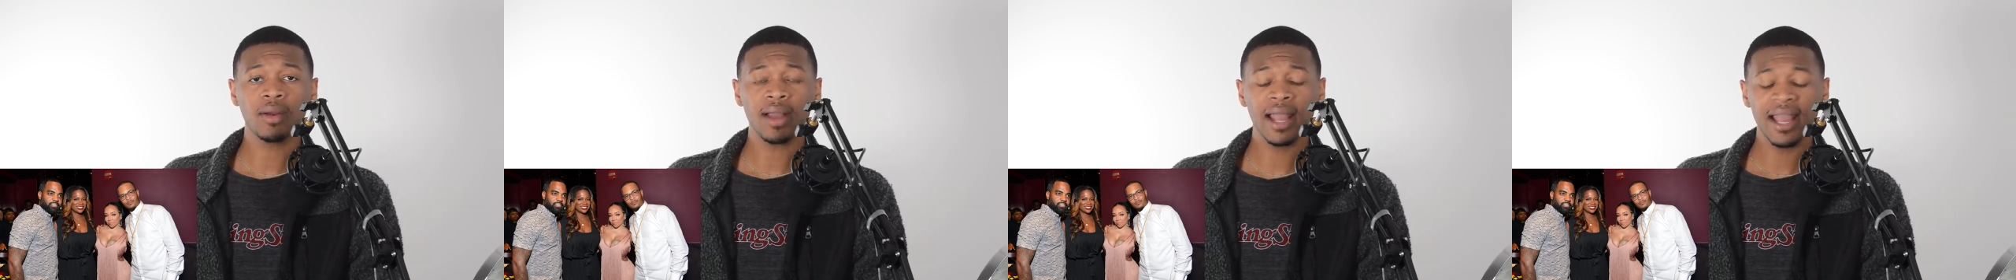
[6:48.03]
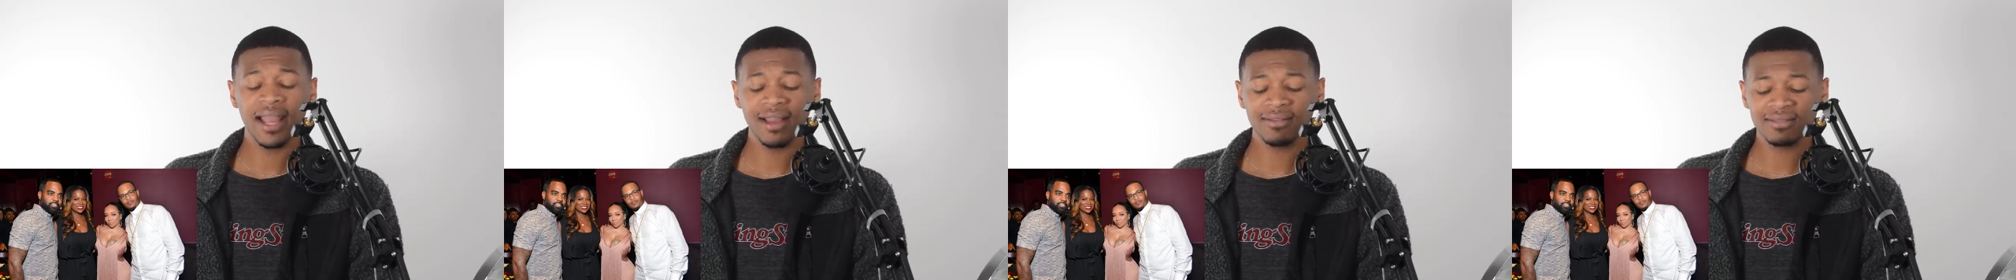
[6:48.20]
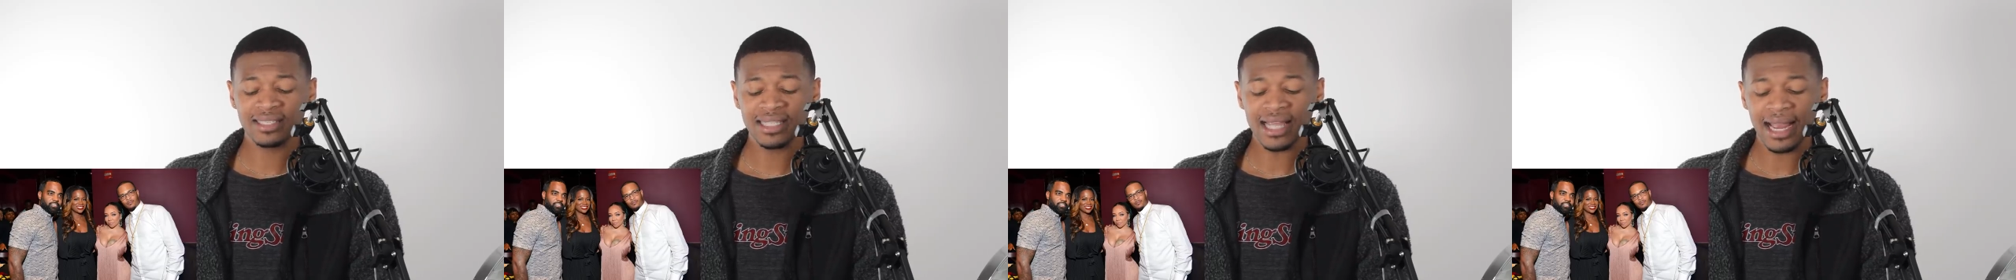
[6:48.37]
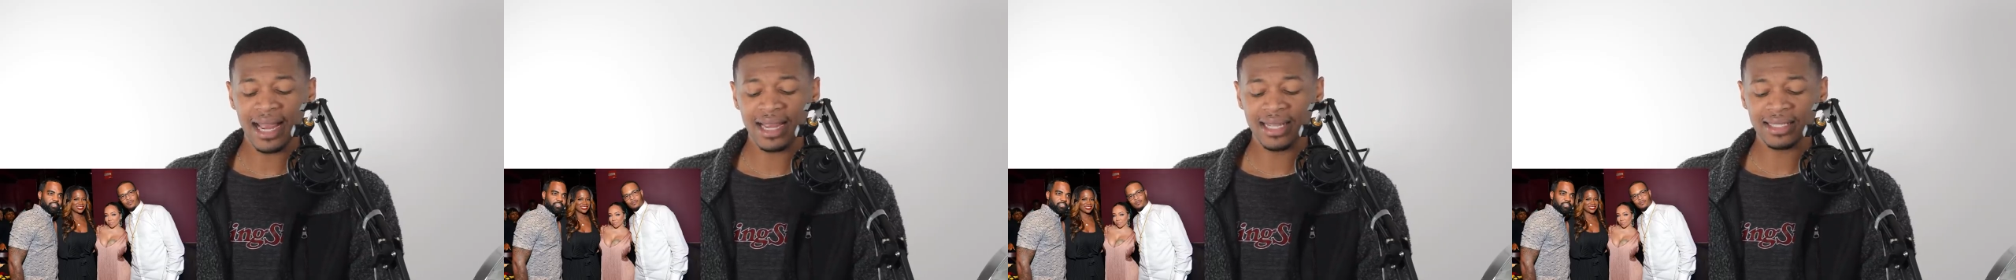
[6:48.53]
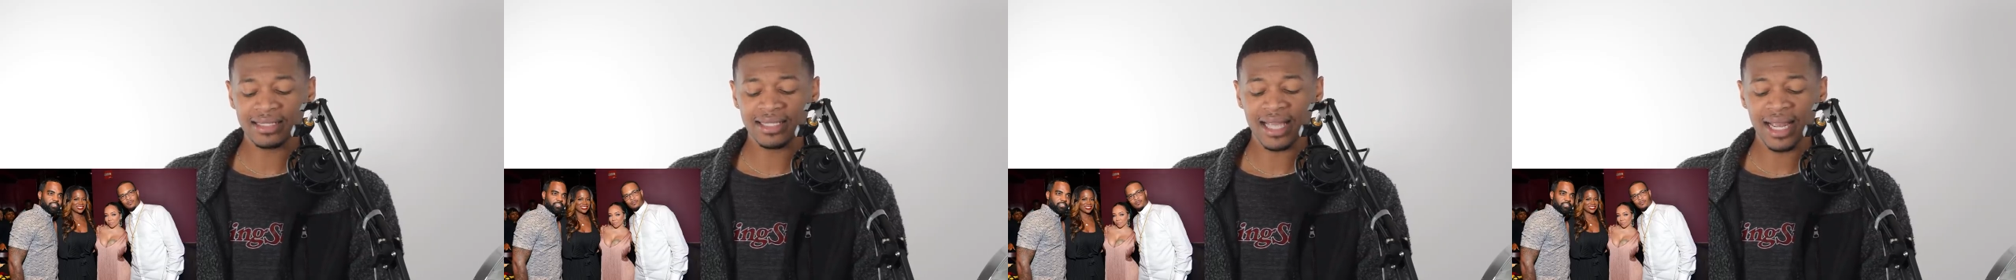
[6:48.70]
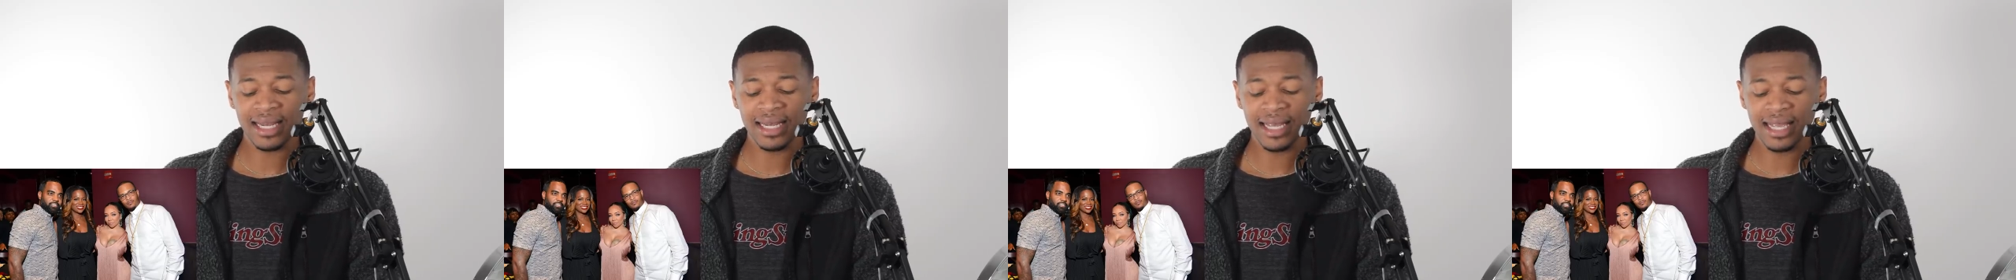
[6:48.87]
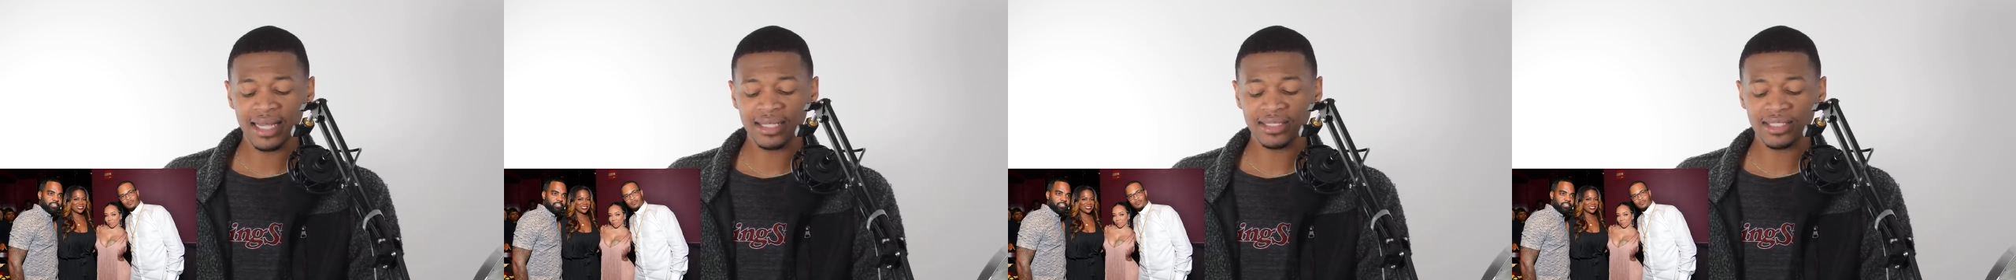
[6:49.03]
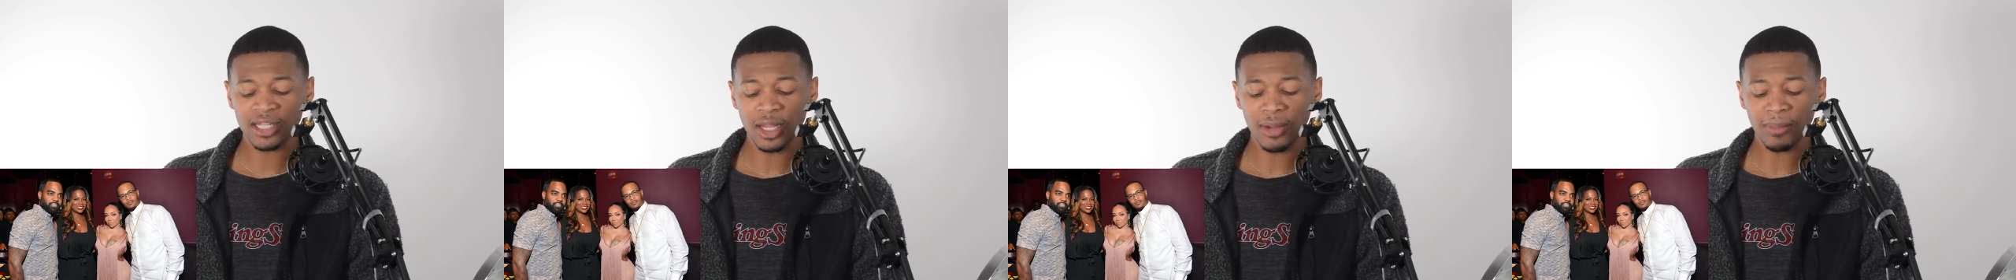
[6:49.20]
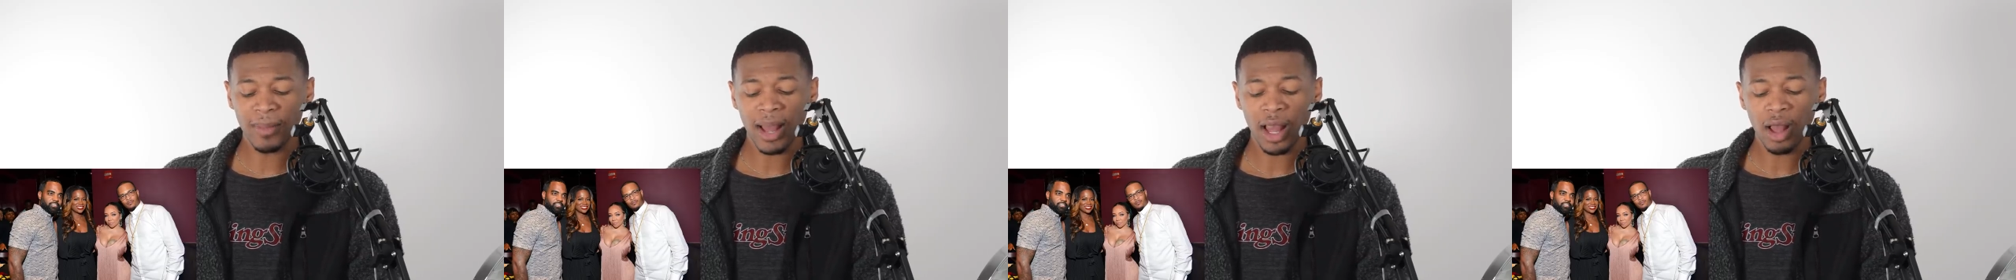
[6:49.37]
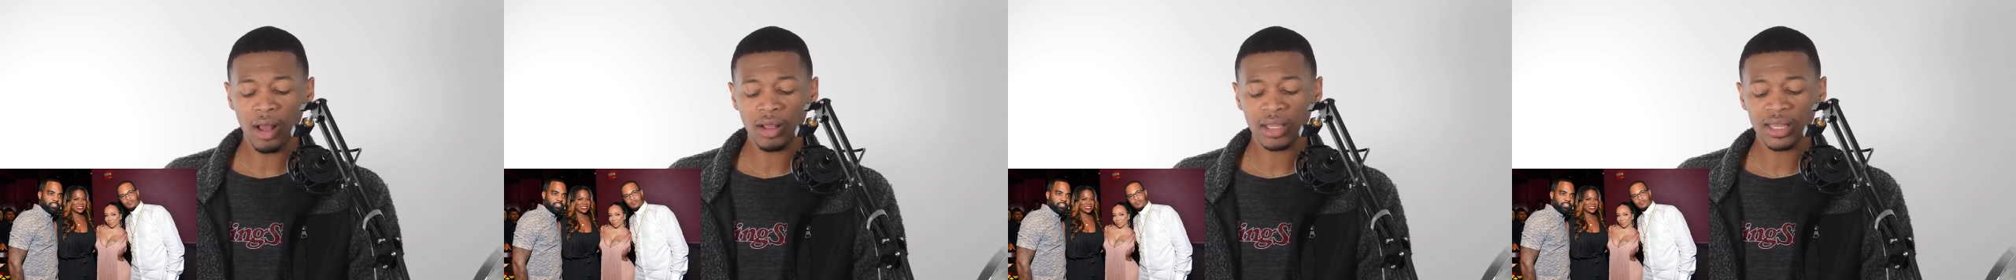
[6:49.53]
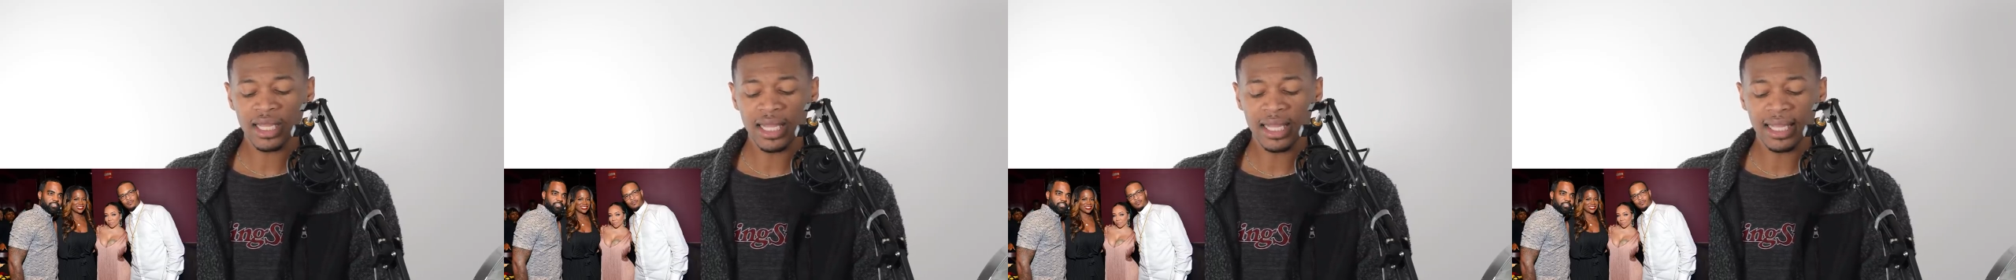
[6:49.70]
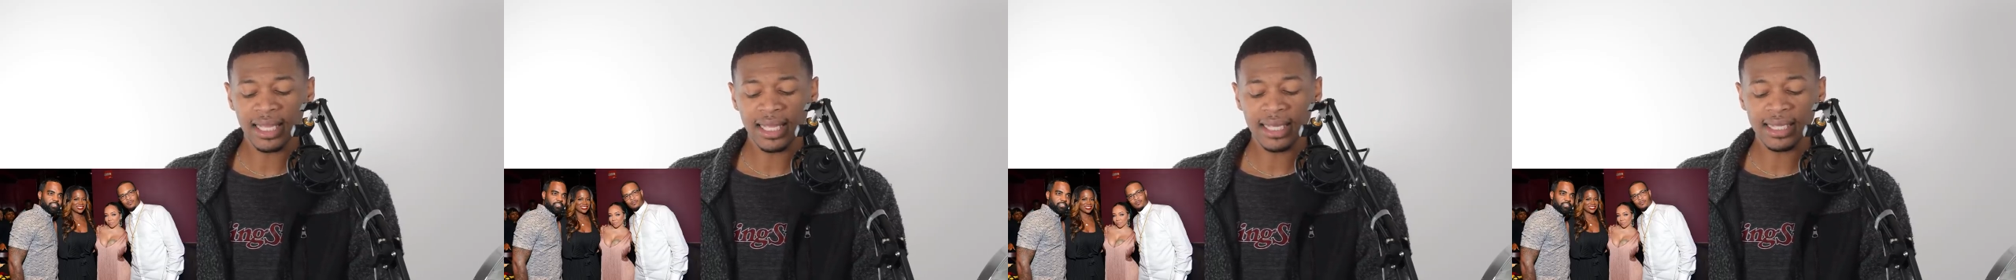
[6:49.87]
okay, of T.I. and Tiny. And so my whole
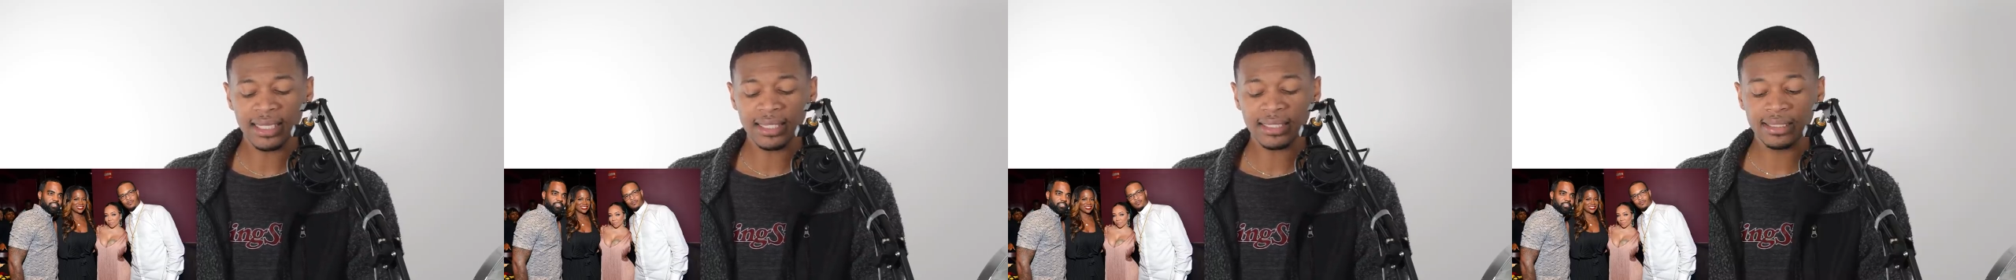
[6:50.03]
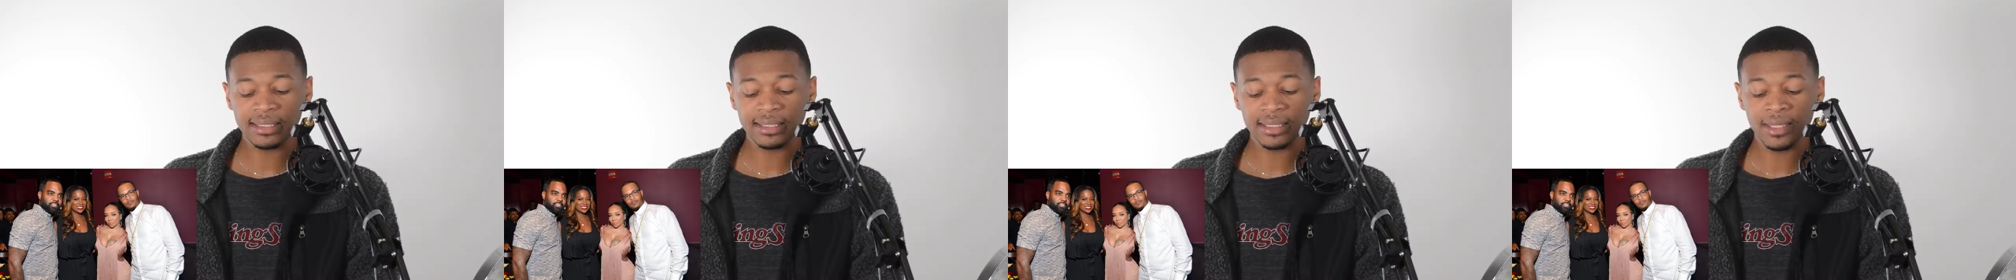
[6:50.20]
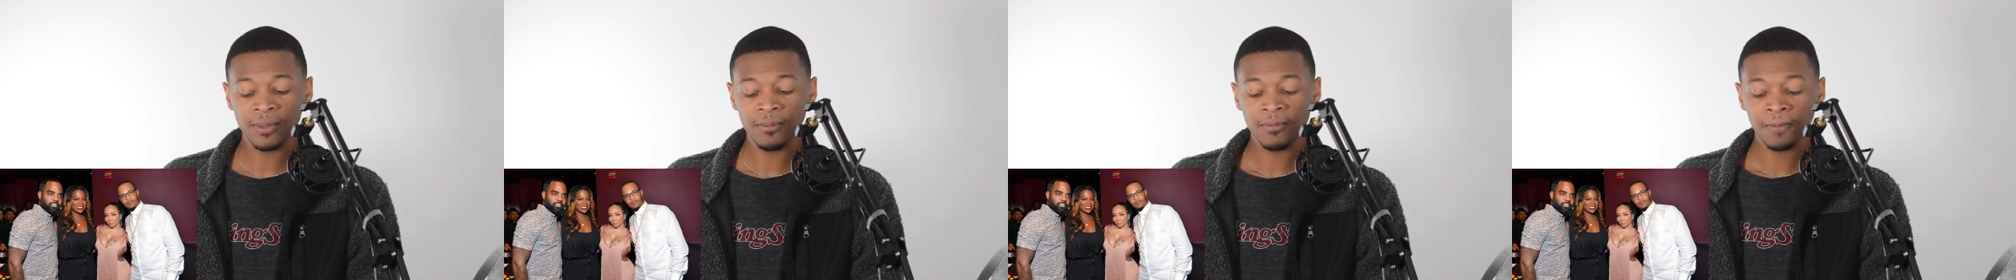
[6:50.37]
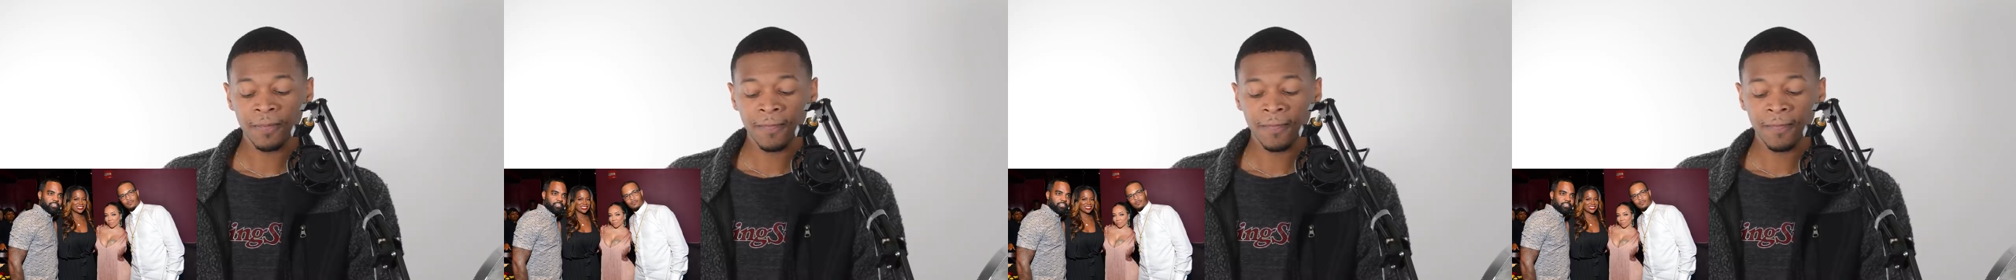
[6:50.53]
thing is,